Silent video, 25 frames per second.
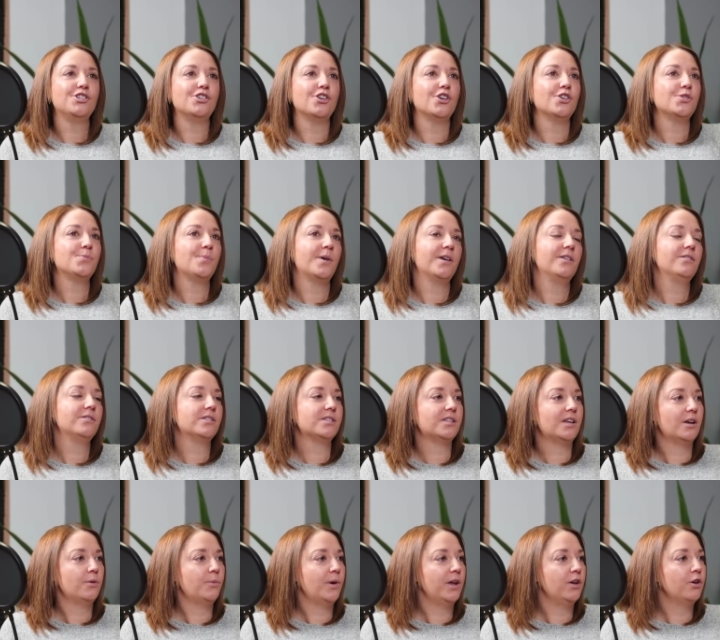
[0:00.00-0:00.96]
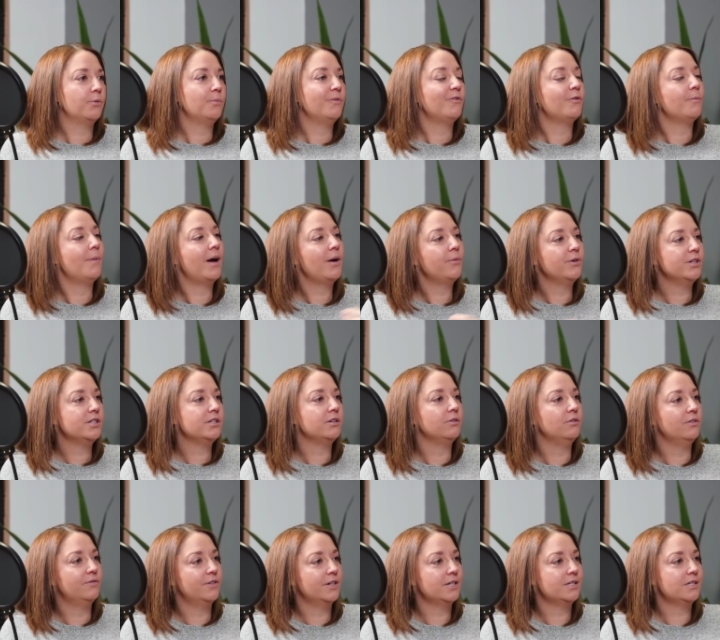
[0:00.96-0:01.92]
choice, but I understand where you're coming from. I went
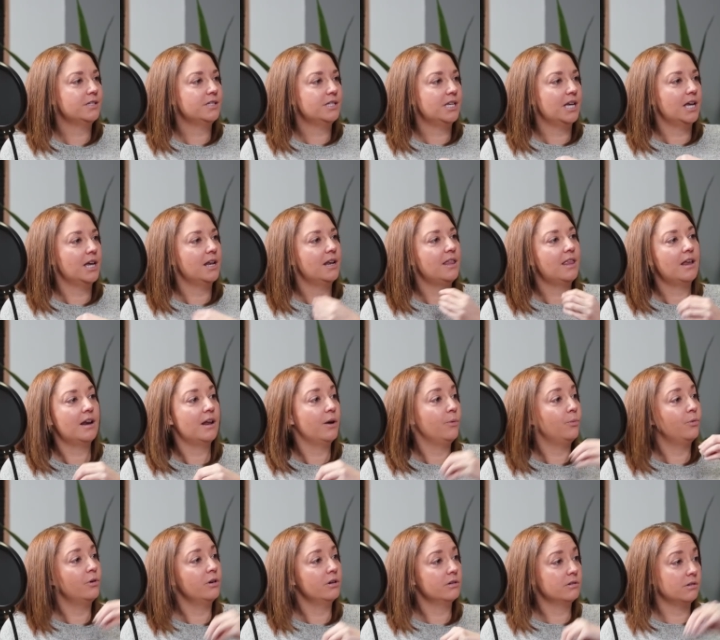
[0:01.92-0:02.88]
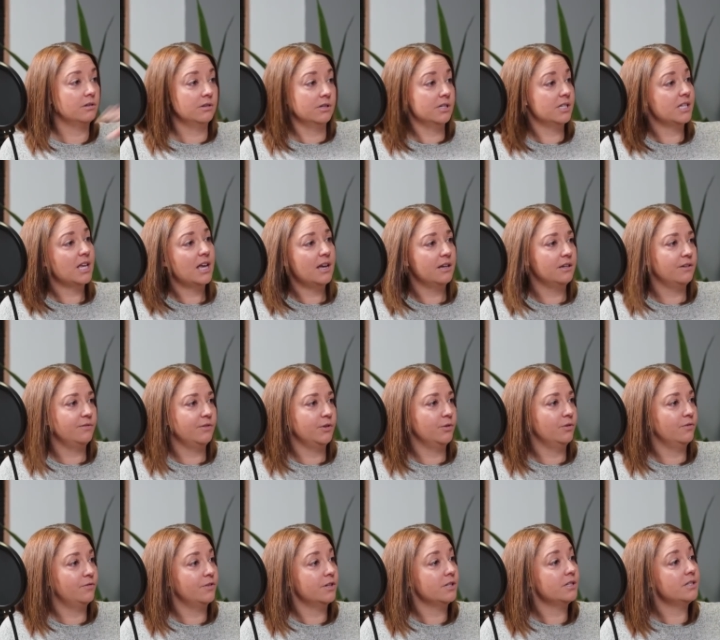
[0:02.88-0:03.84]
to university and then I worked on the side of
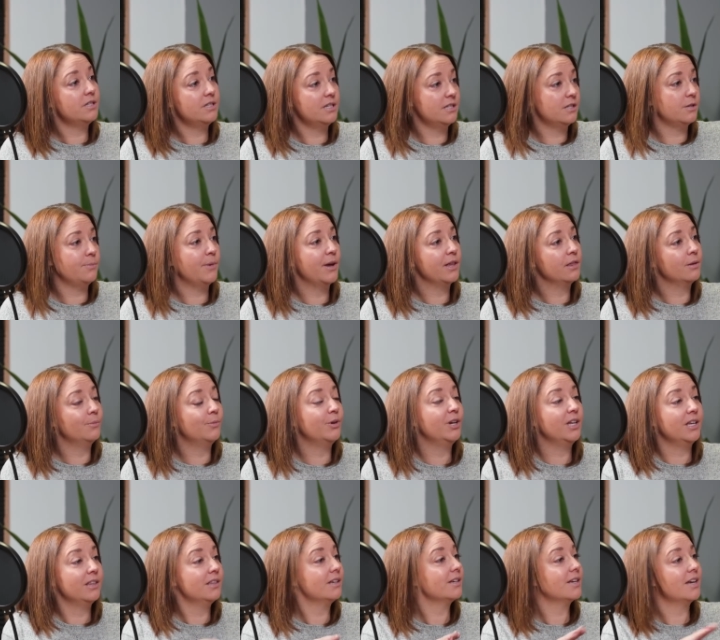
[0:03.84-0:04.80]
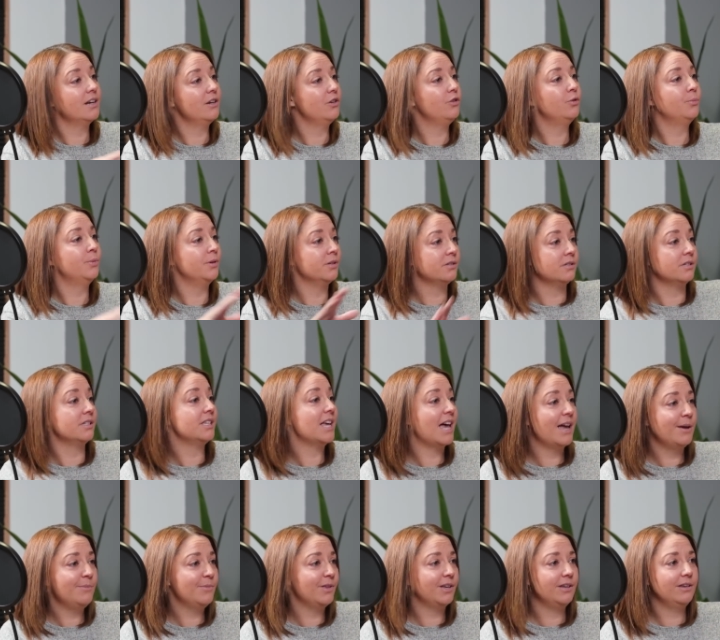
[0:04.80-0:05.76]
university to make the money, and that kind of doubles the
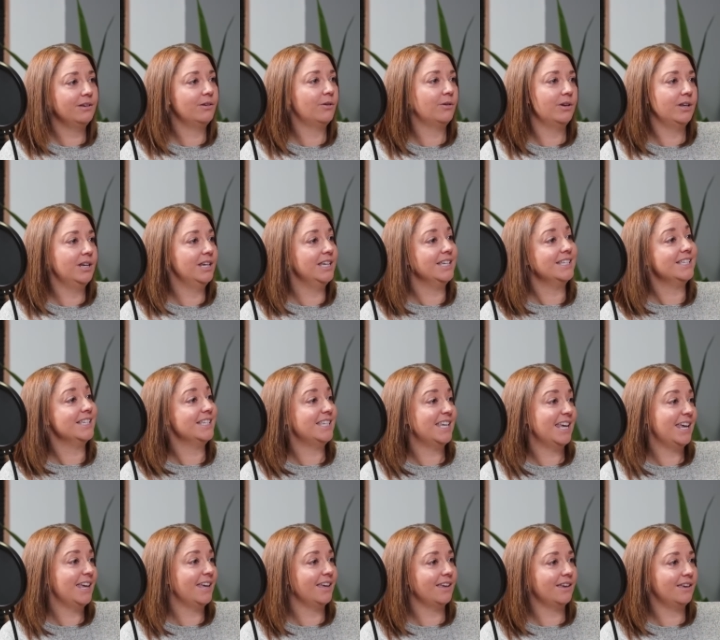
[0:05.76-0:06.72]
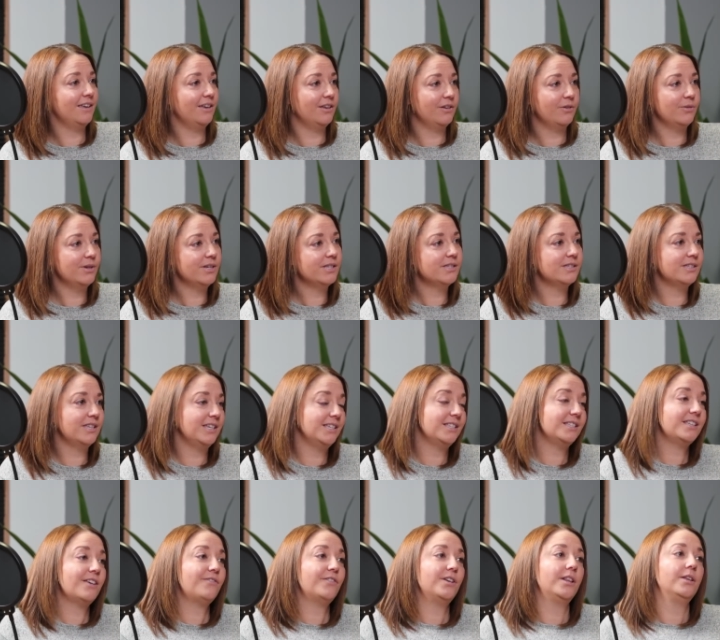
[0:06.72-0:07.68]
time that you're going to need to take.
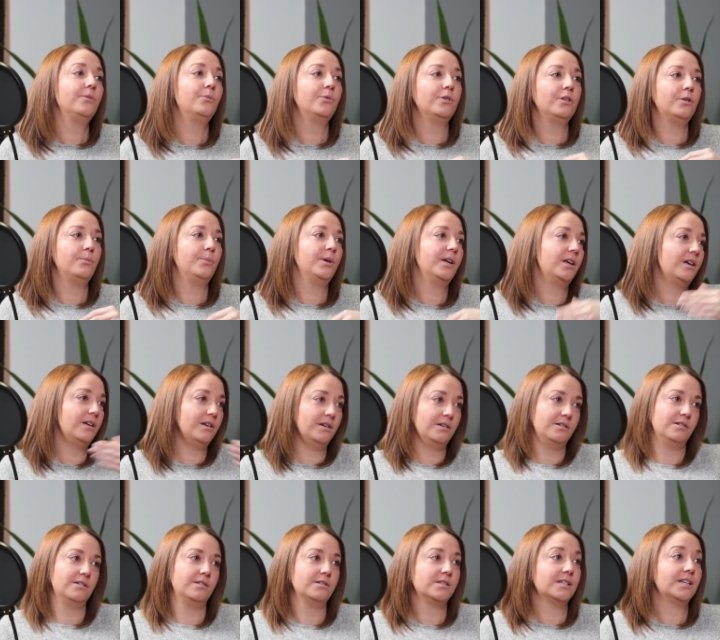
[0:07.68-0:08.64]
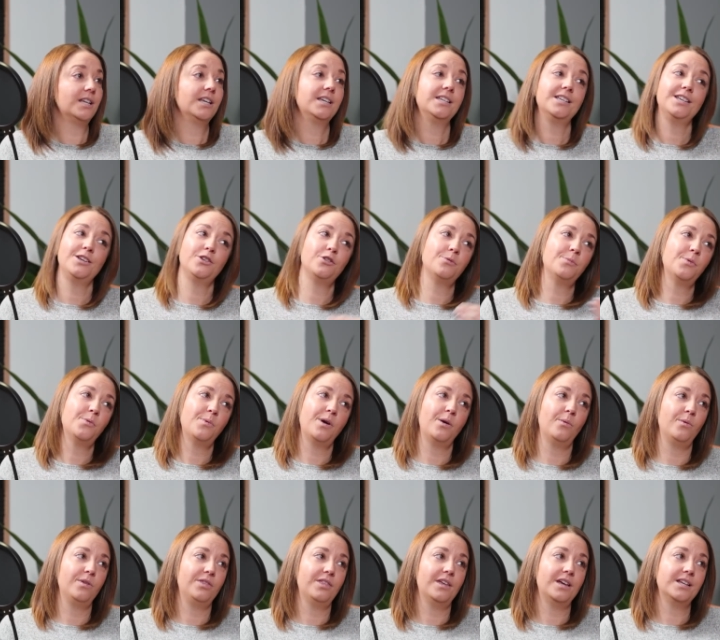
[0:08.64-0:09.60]
It's definitely one of the big hurdles, and like I say, you come
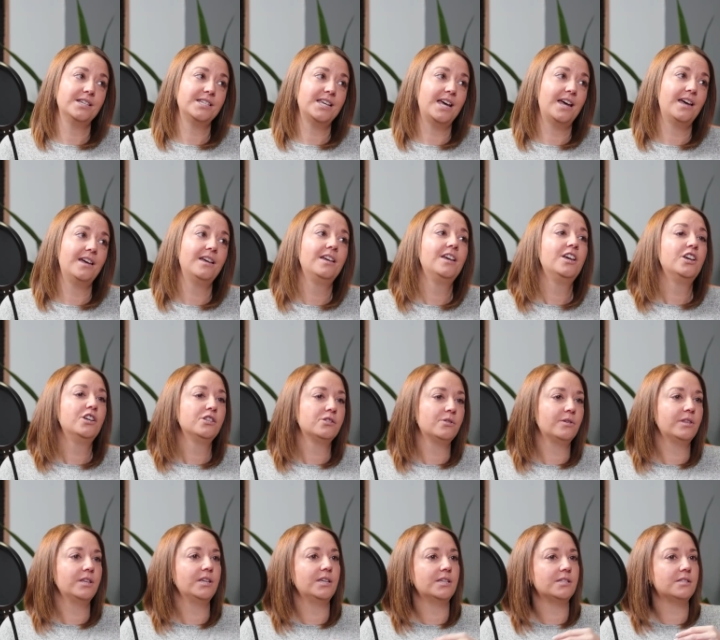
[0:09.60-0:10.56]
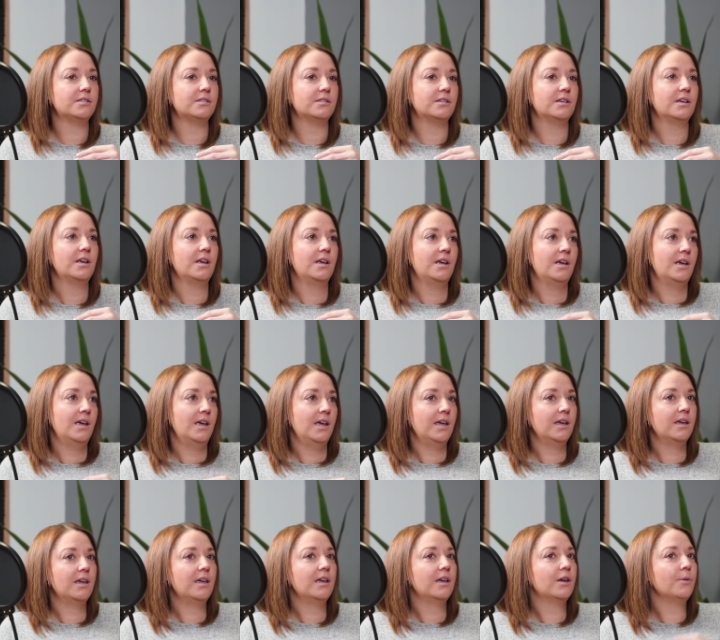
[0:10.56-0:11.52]
away with that debt. So I think
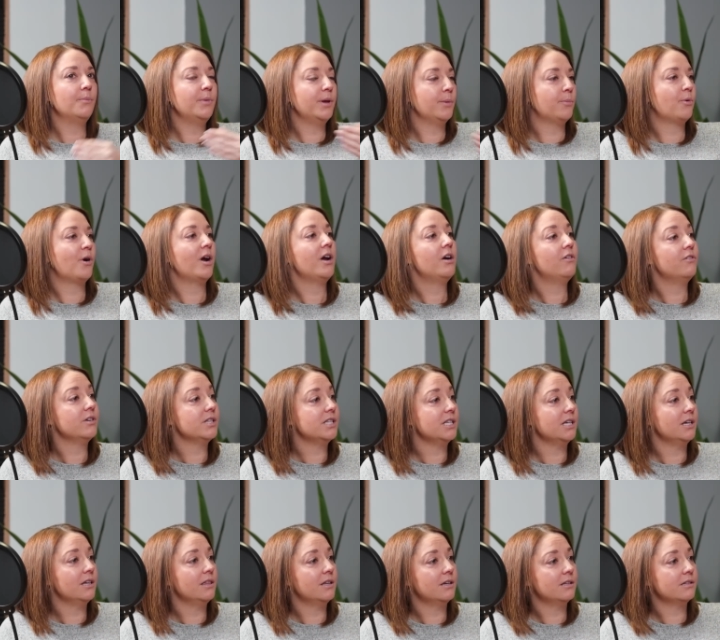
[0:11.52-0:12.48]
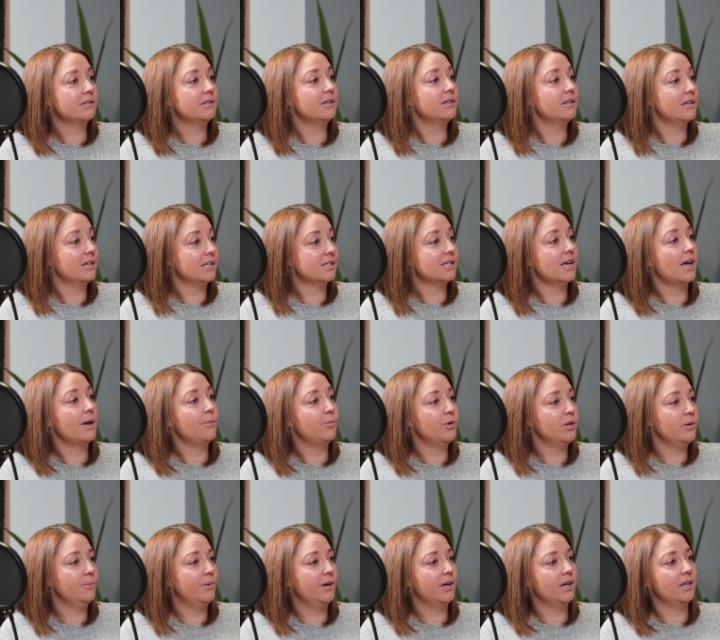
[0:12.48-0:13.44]
it can be a priority at that time
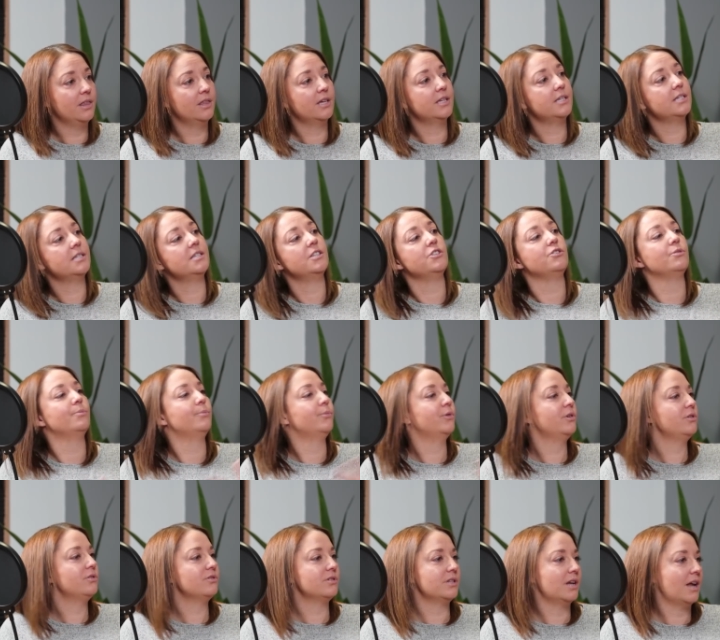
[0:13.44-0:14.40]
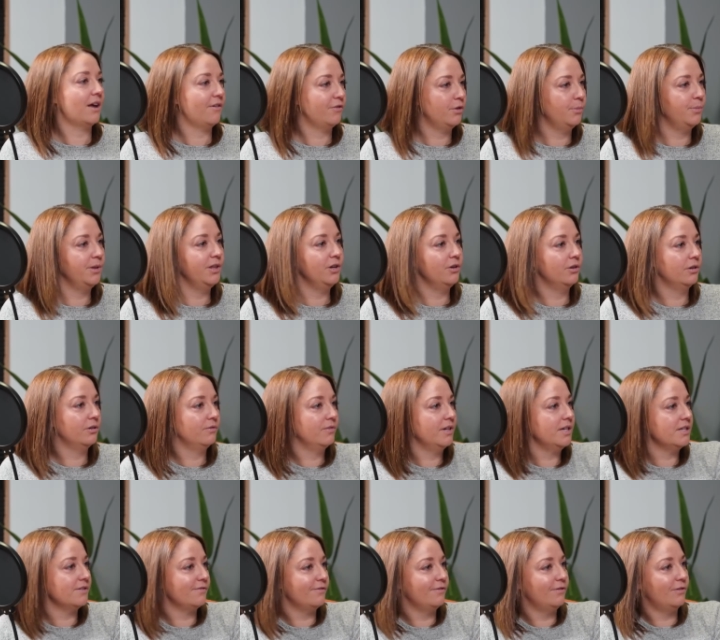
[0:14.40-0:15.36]
when you're making that decision, but it doesn't have to be the only
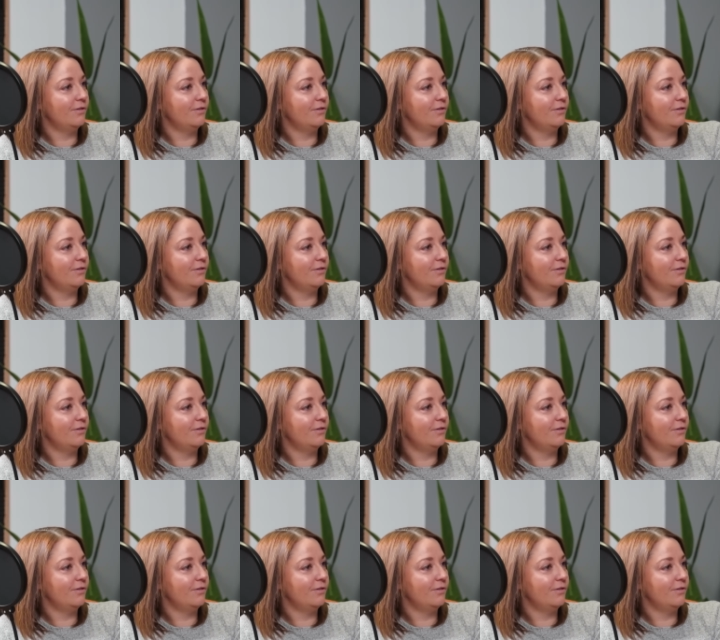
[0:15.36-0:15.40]
reason.